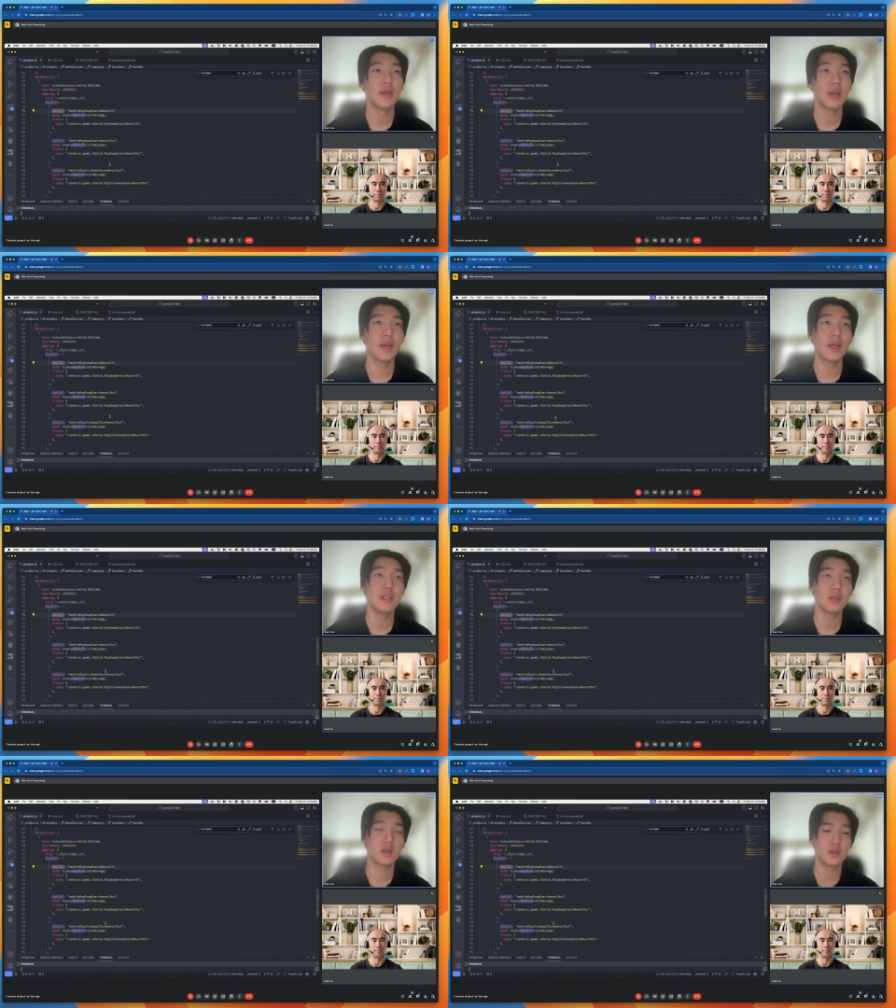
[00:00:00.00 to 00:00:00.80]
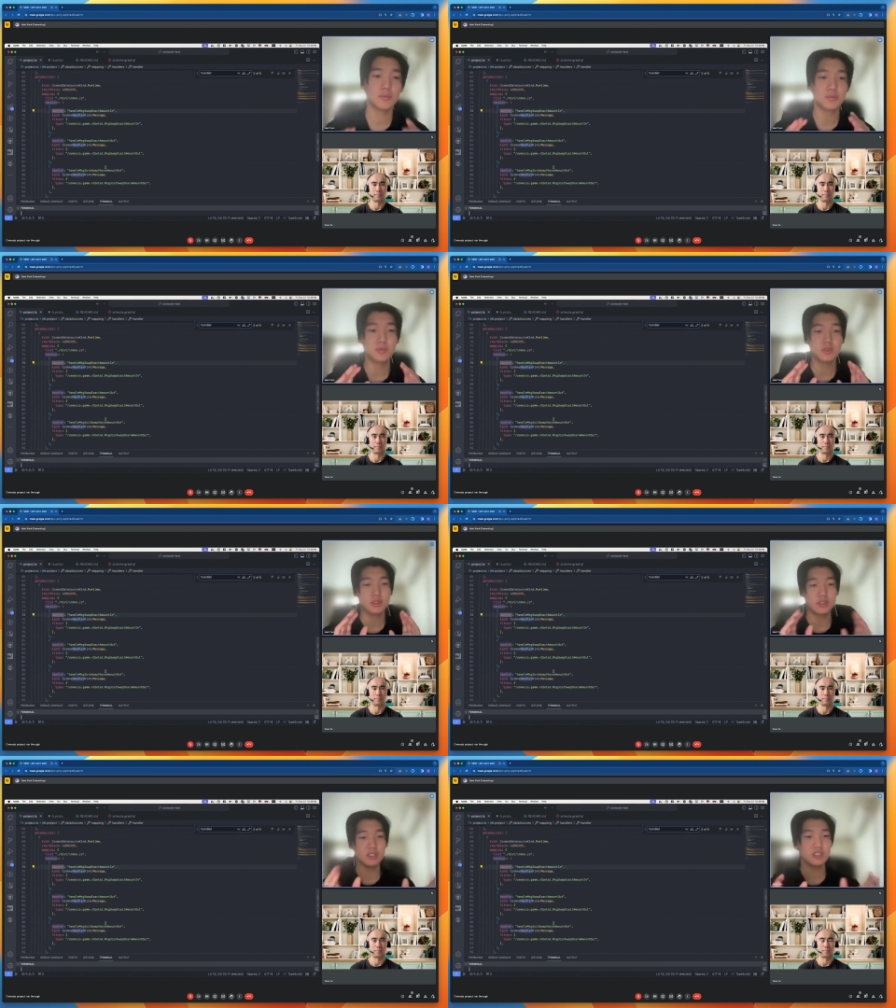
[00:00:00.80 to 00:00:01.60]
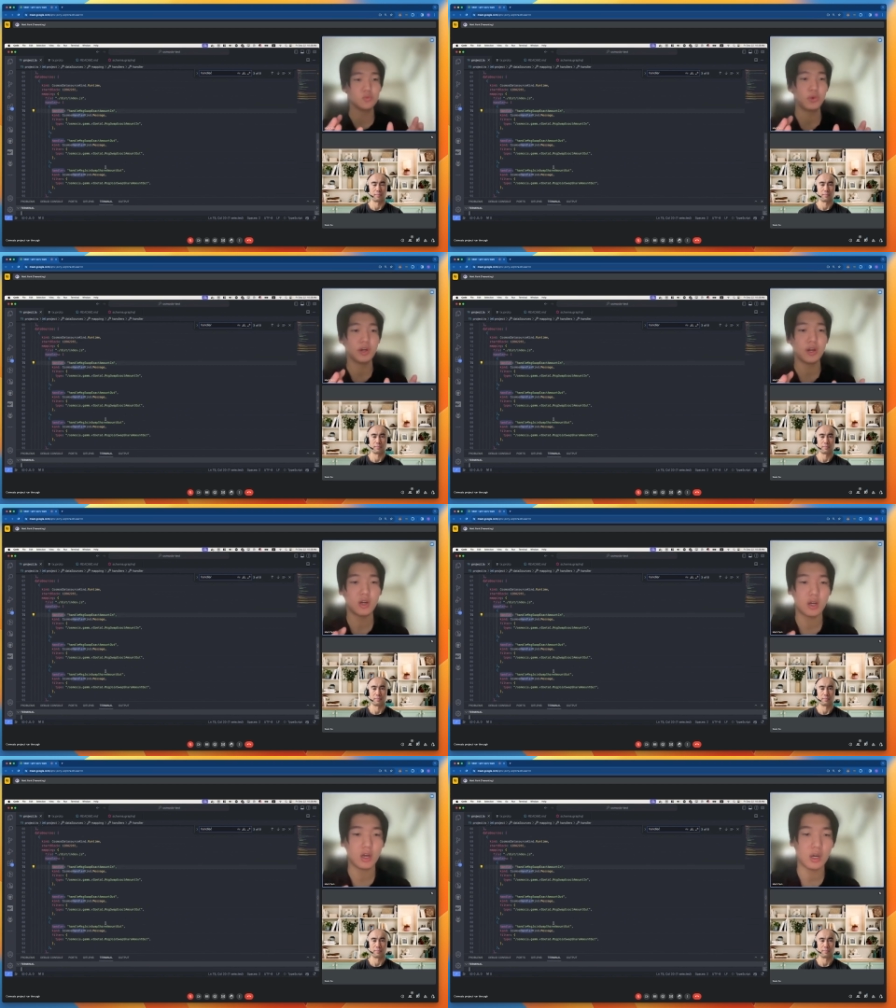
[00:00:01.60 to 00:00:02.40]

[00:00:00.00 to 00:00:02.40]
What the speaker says: and this is where